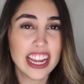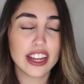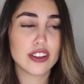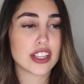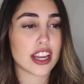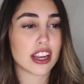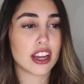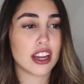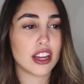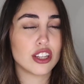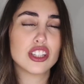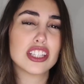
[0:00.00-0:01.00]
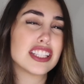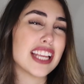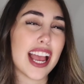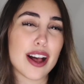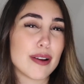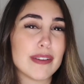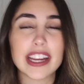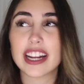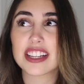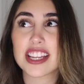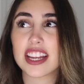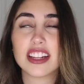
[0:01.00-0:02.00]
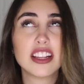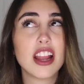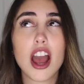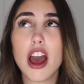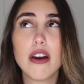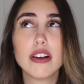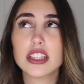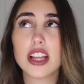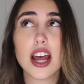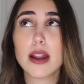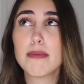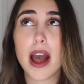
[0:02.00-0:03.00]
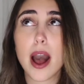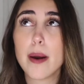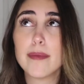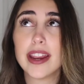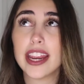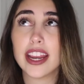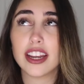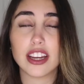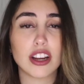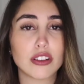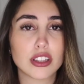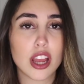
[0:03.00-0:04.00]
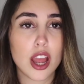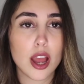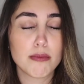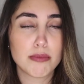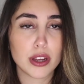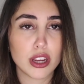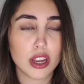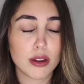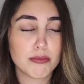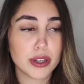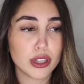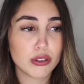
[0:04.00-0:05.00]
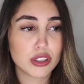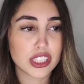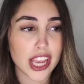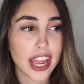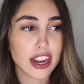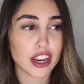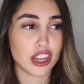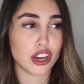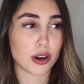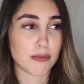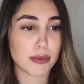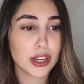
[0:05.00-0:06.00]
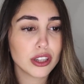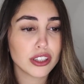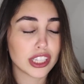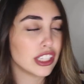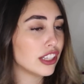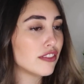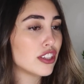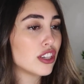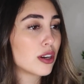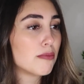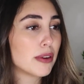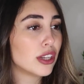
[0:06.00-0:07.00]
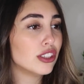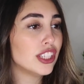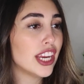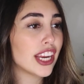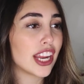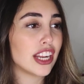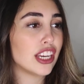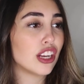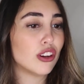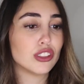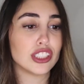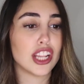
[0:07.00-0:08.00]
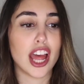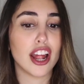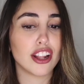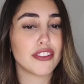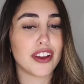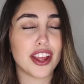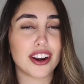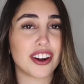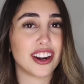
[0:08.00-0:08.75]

He was like, just tell me. And I was like, no, it's not about me. And he goes, but you said in your he lives in your building and he goes in the elevator.